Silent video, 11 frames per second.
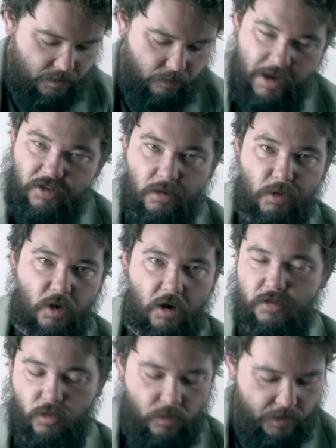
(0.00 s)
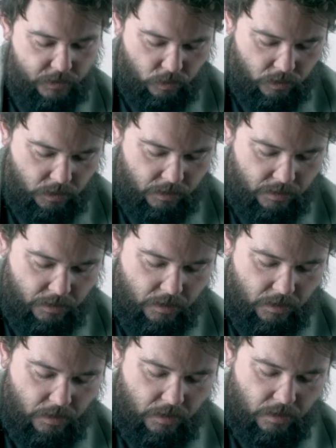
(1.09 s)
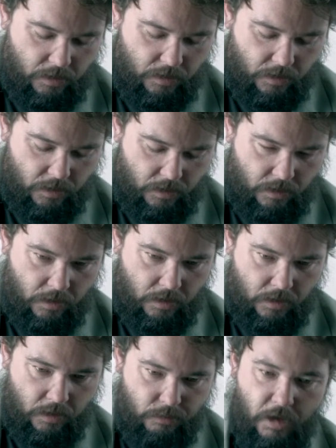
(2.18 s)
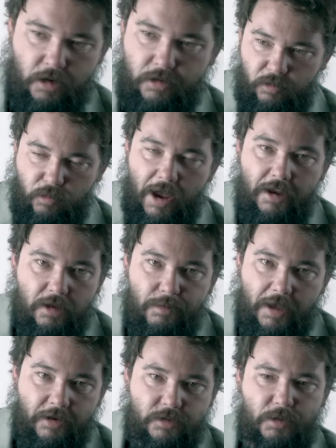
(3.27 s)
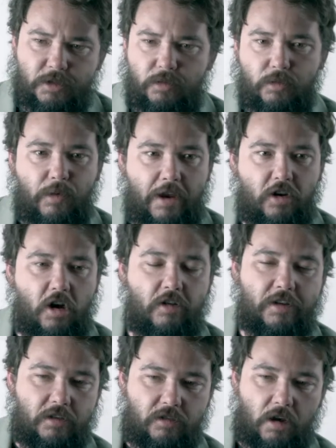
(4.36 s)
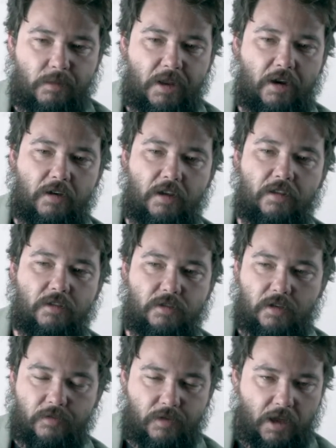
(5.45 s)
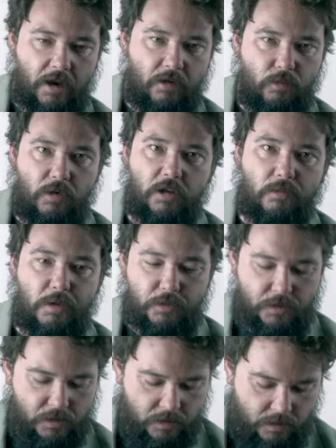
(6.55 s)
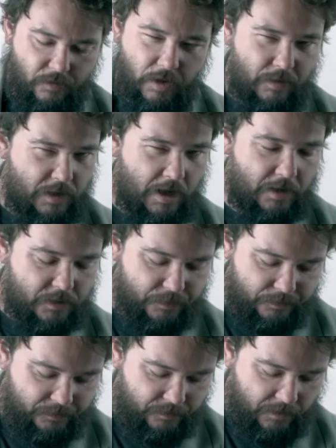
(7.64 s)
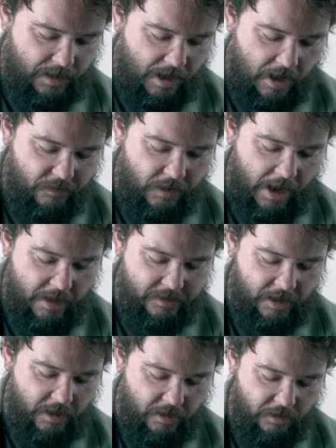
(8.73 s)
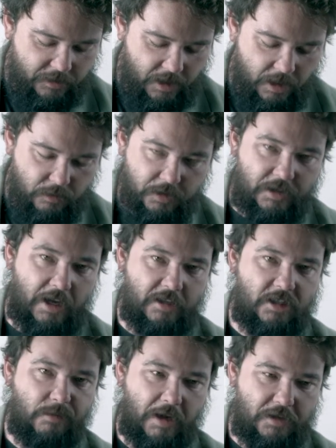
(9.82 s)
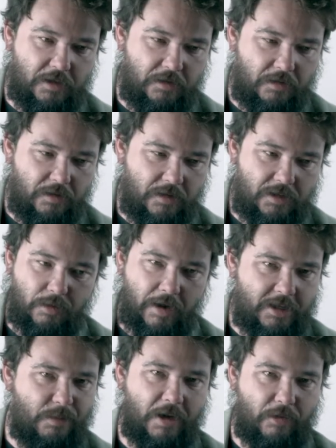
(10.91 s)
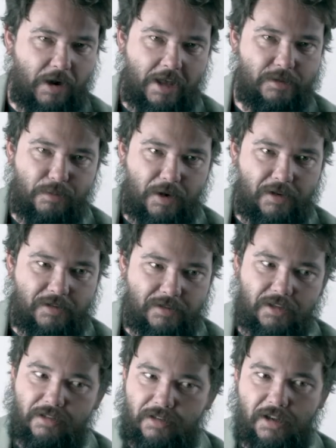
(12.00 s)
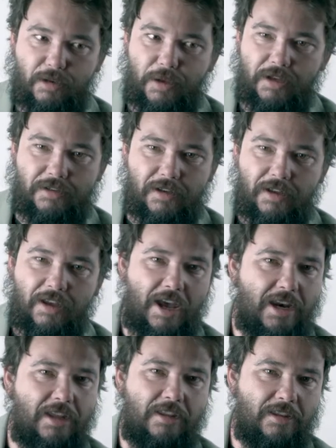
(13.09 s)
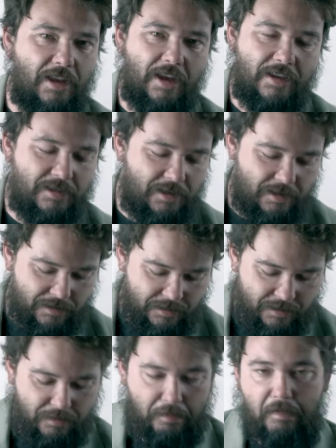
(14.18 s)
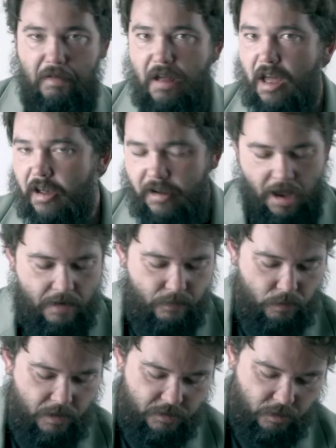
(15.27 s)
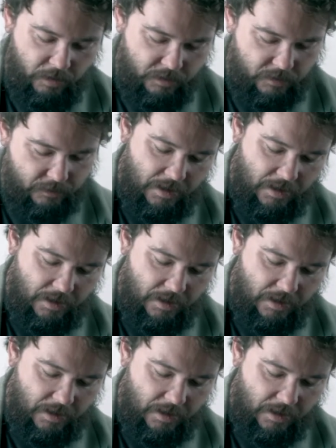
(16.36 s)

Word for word: Rat trouble cards are always cool. Um, a lot rat commanders, especially with Rat Colony and Dominaria, those have had a real boost. Flavor text. If it has ears, it will dance to my tune. So why'd you pick rats, bro? Like you could have picked anything that has ears. Kind of a weird choice.